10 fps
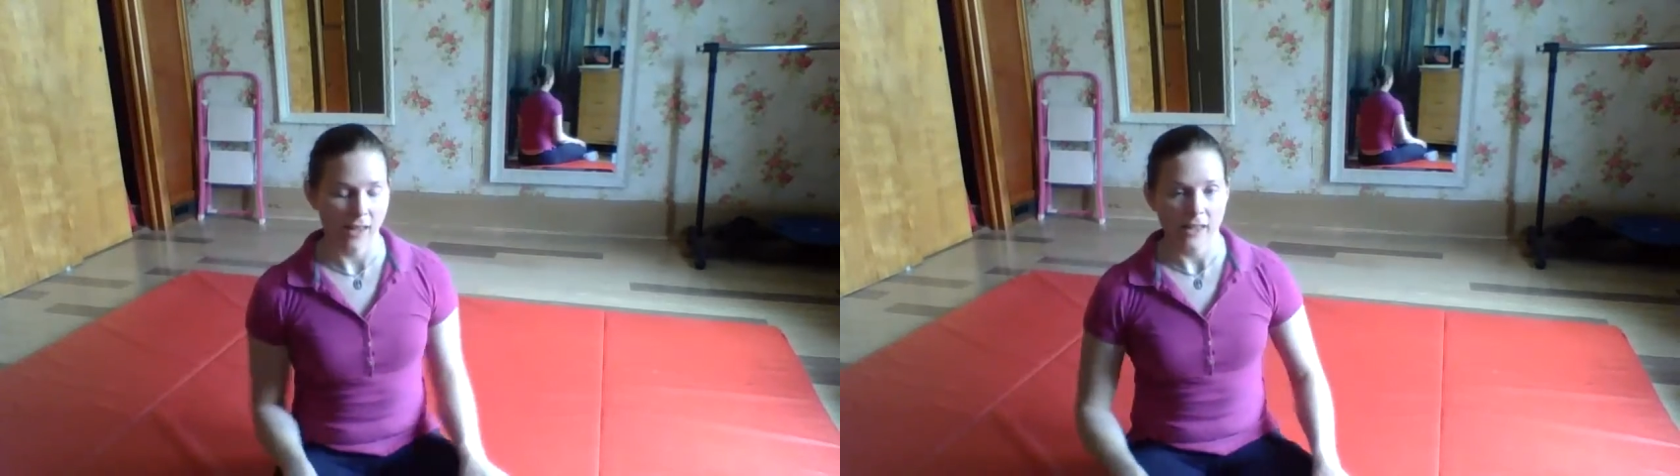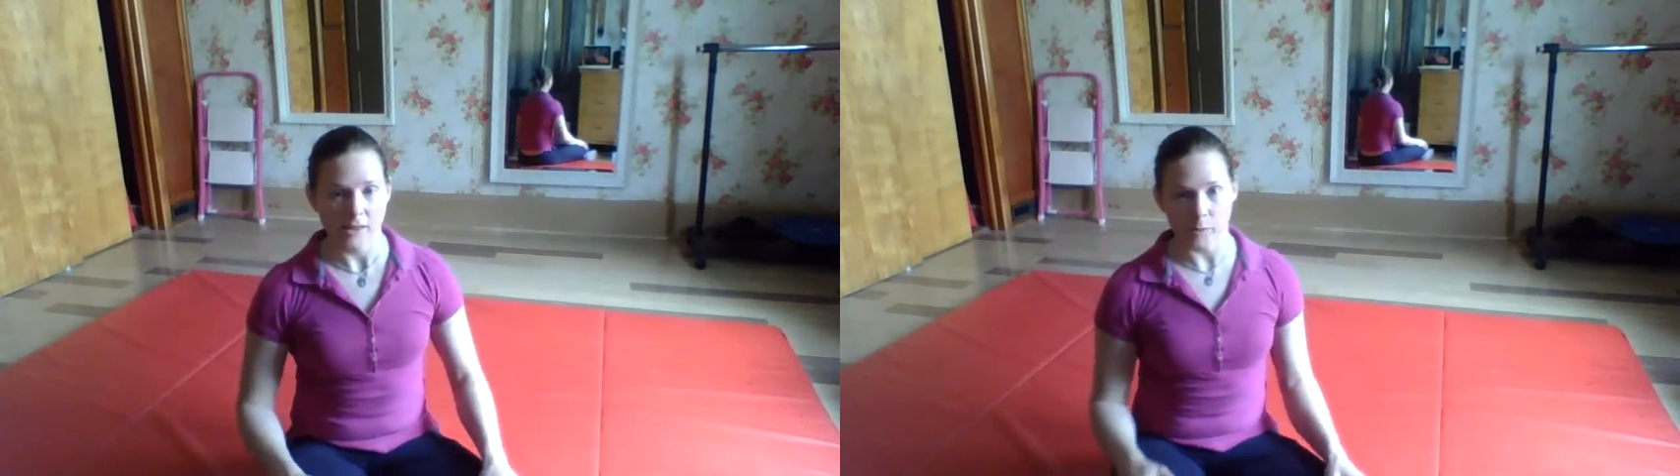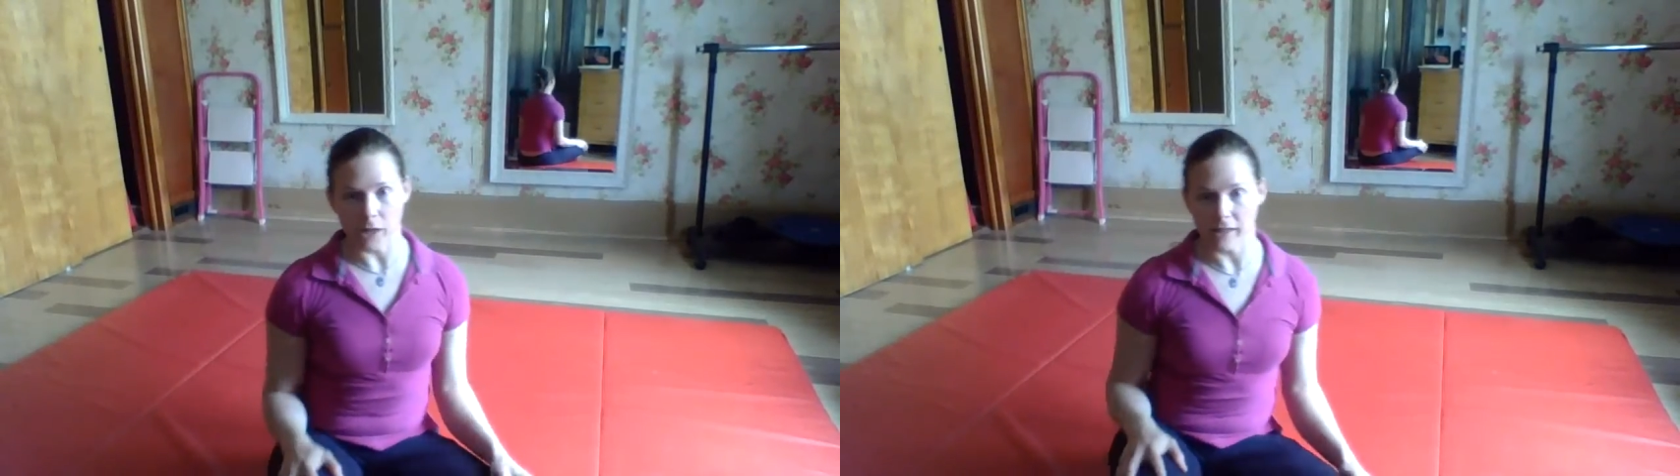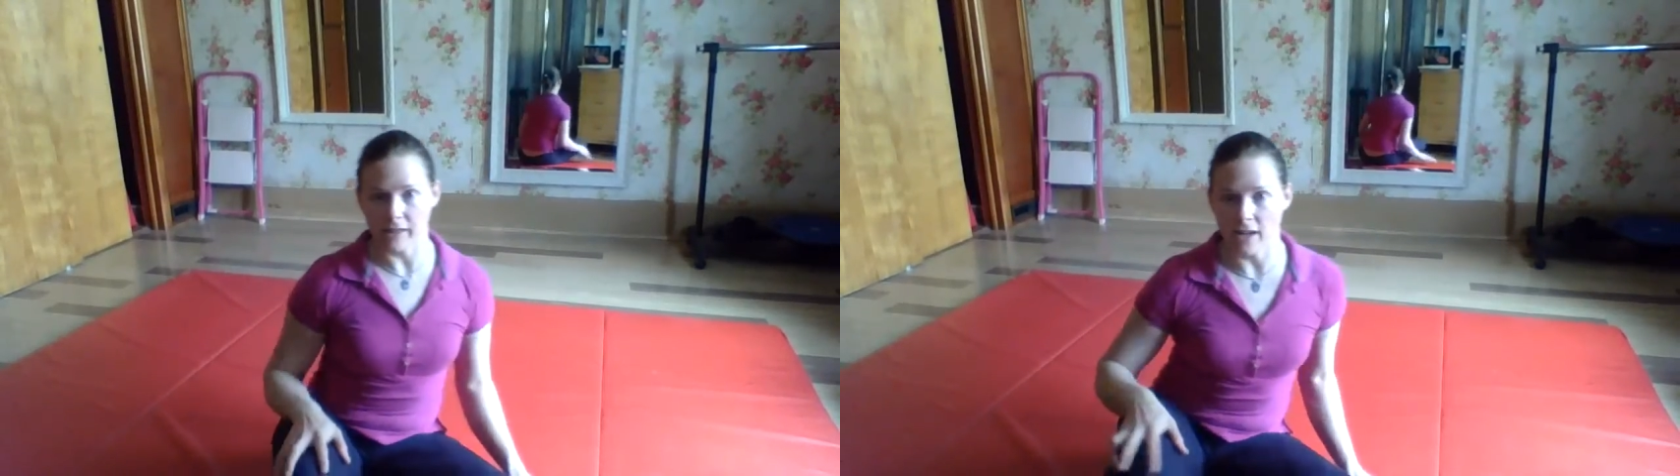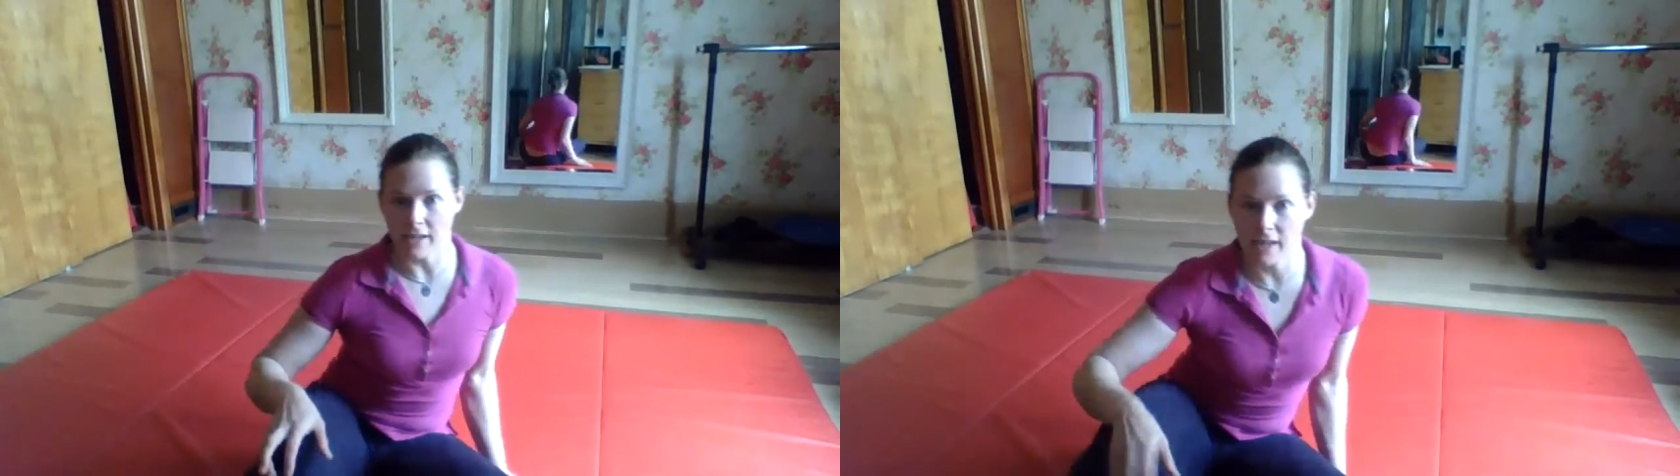it's probably
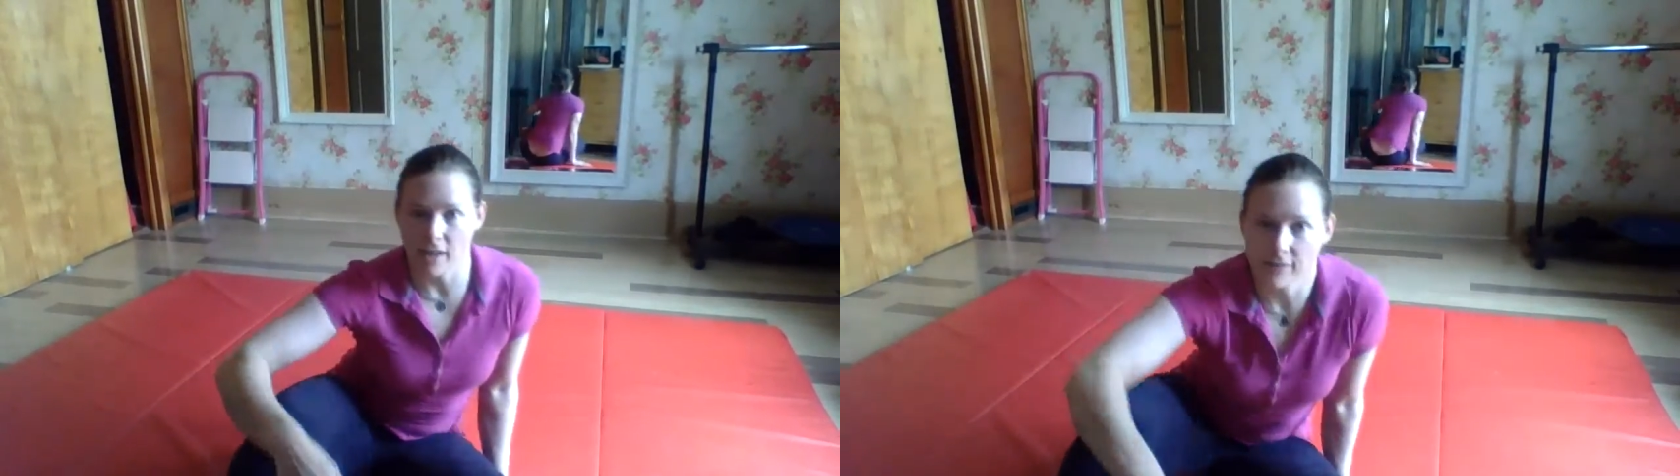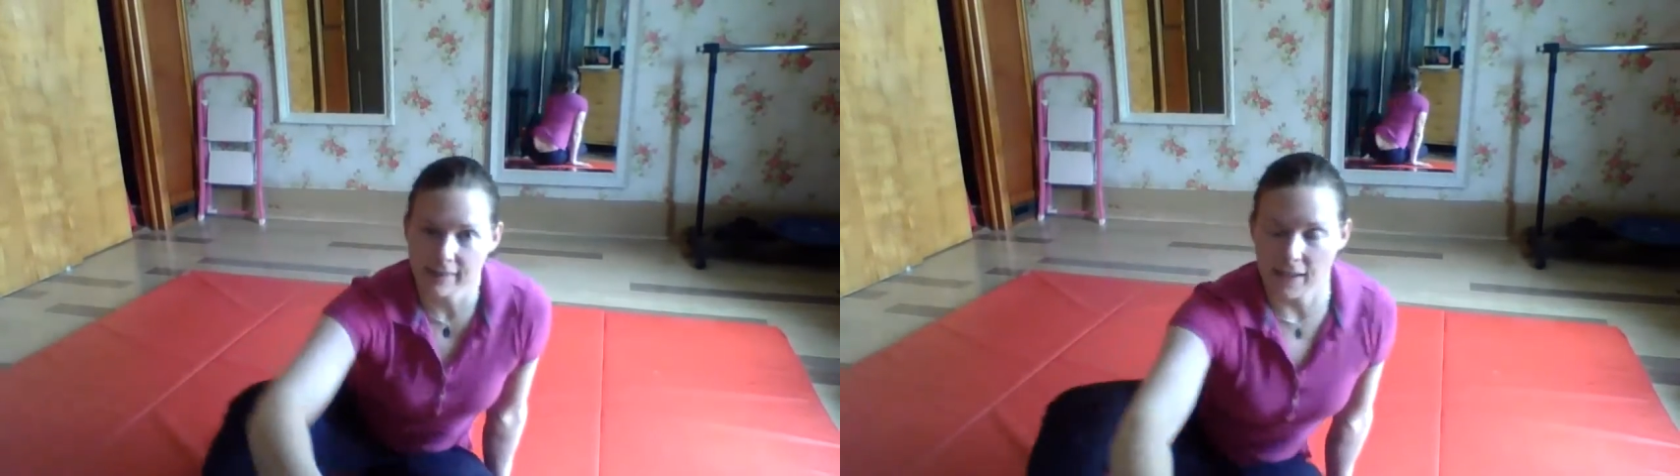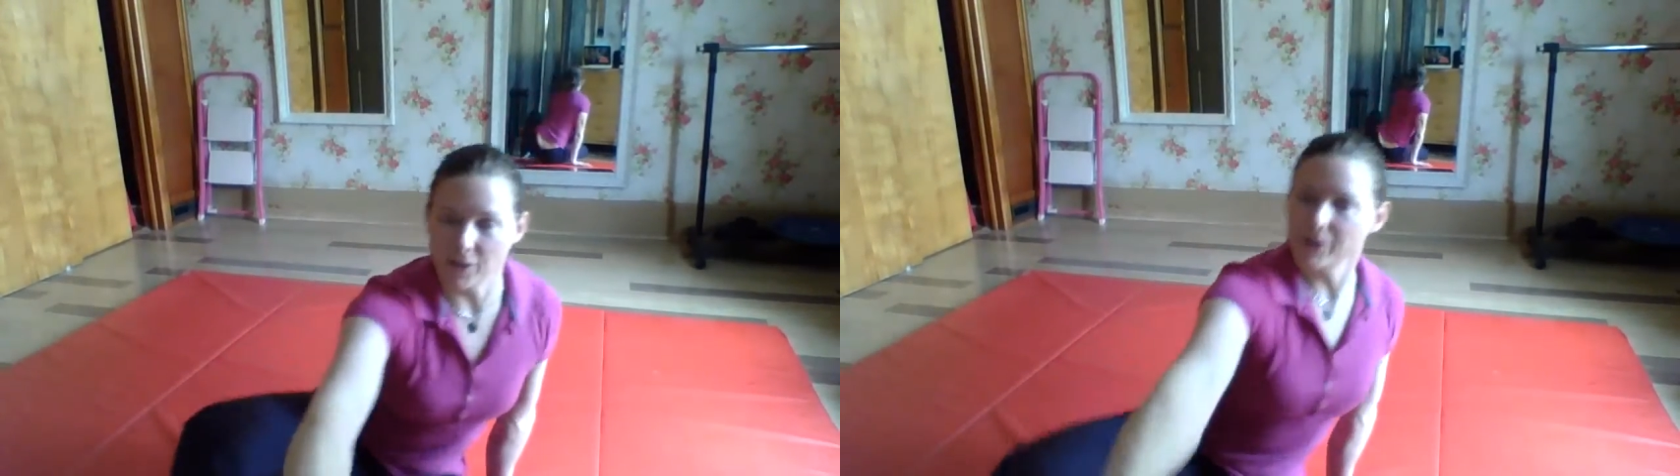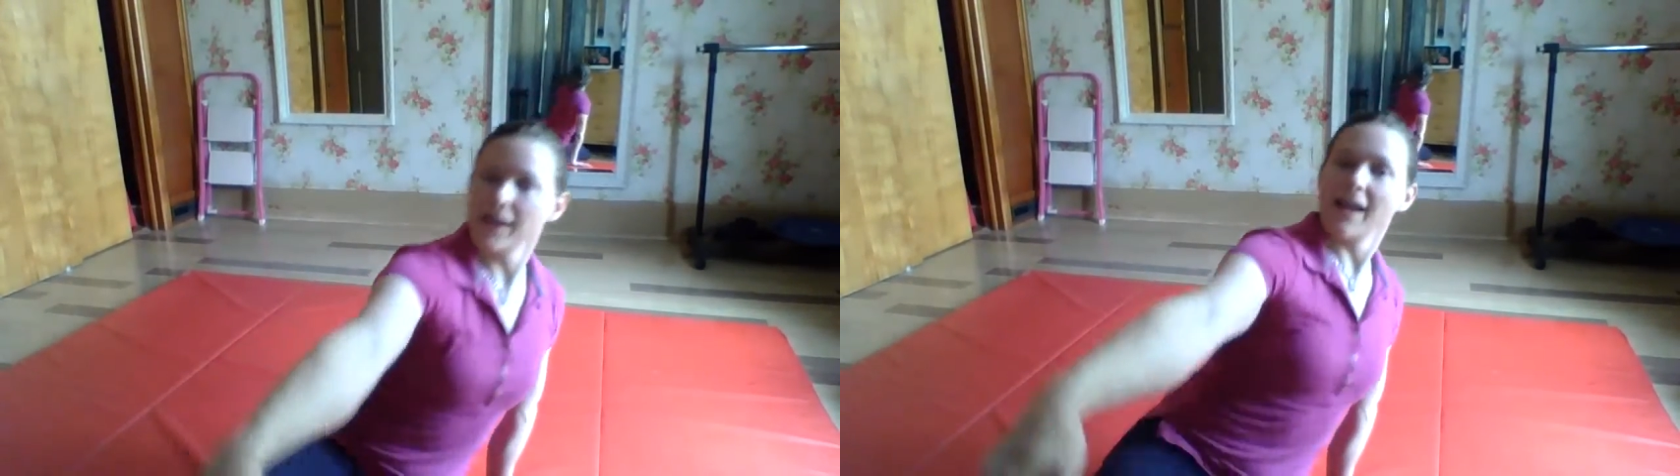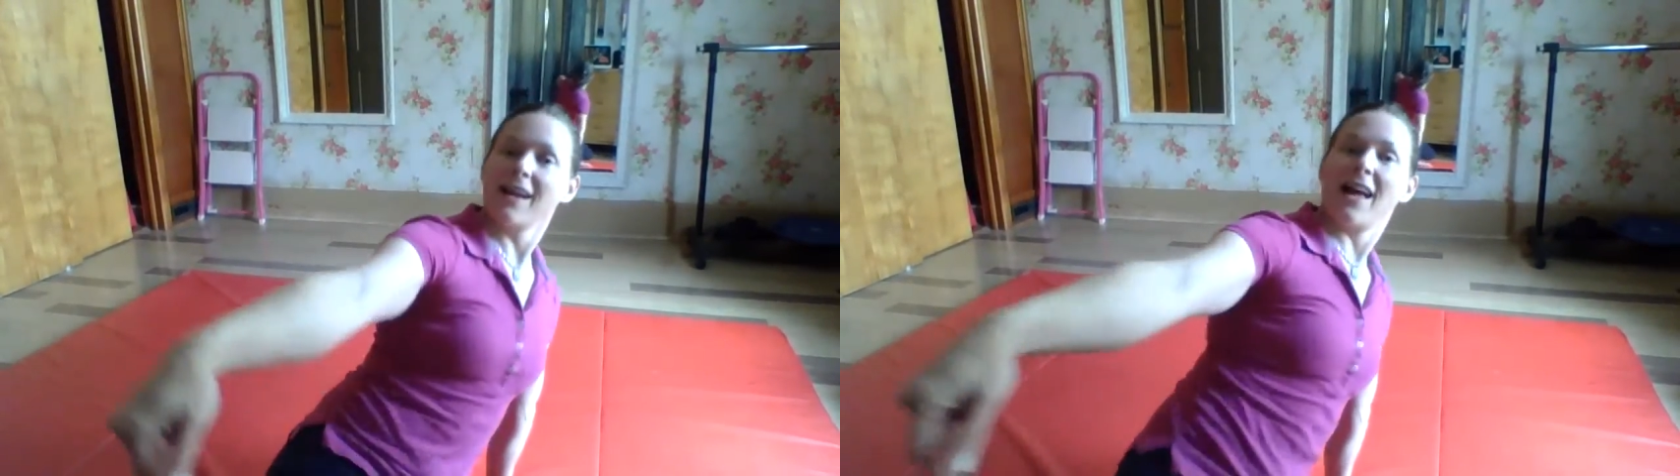long enough. So
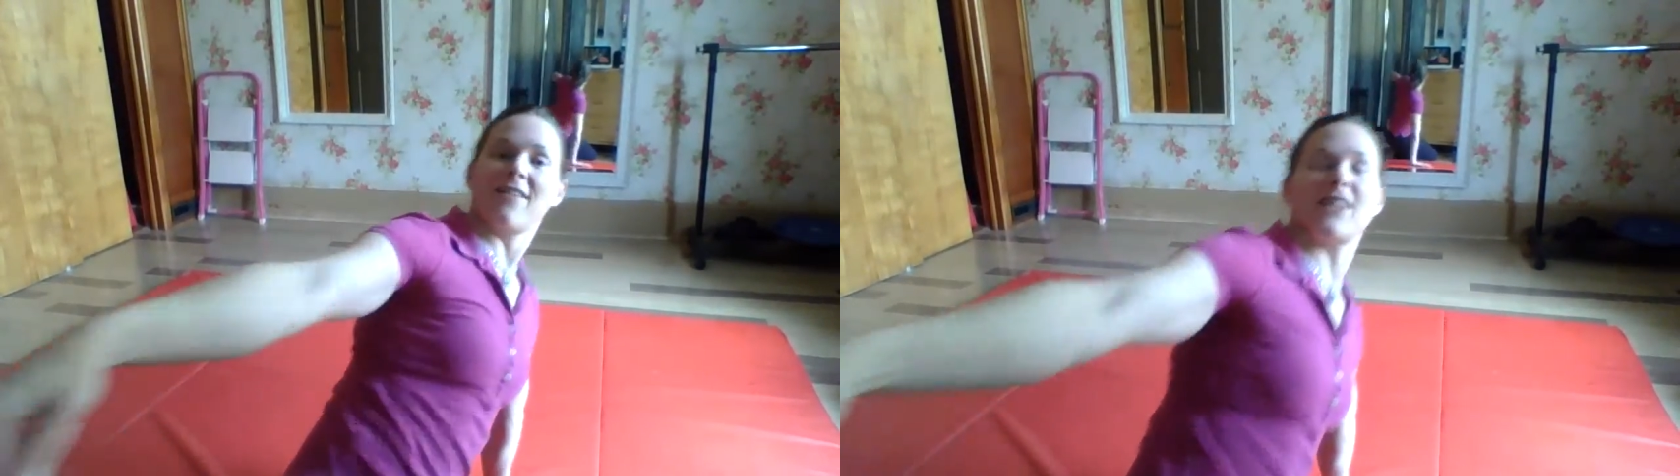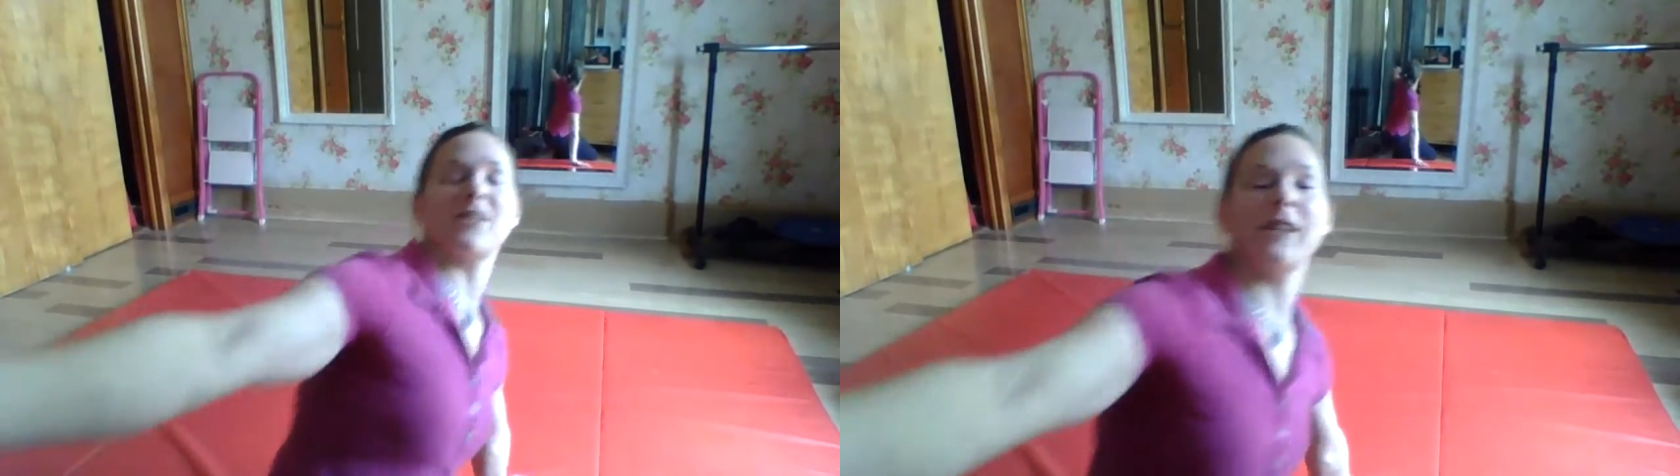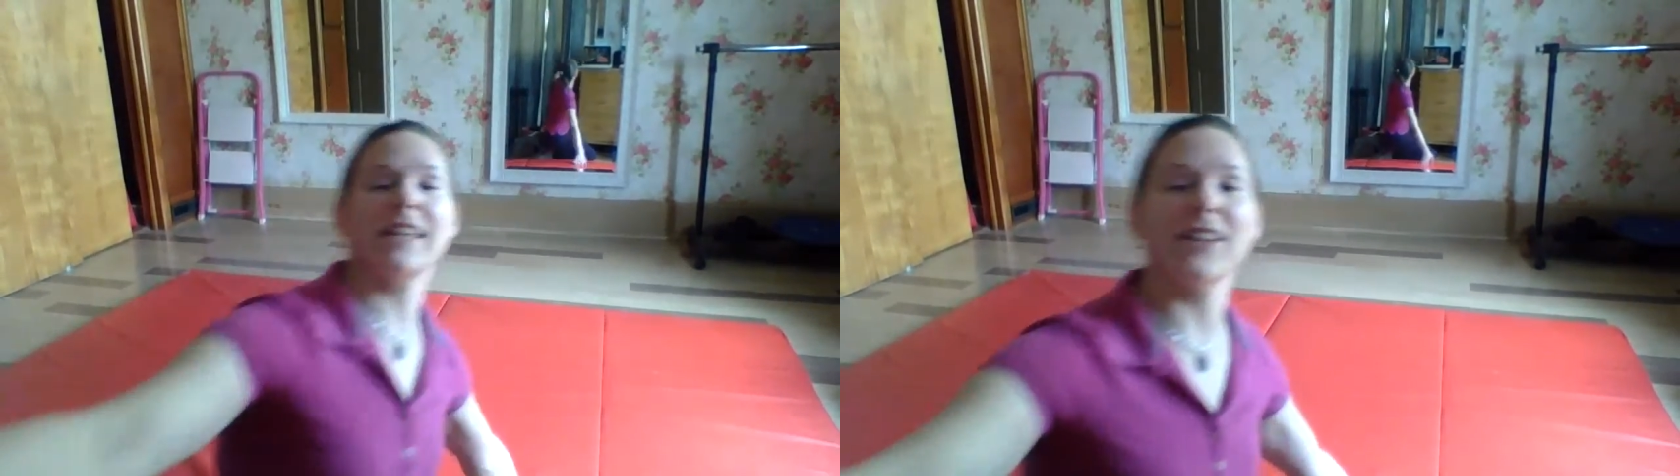have a good week, you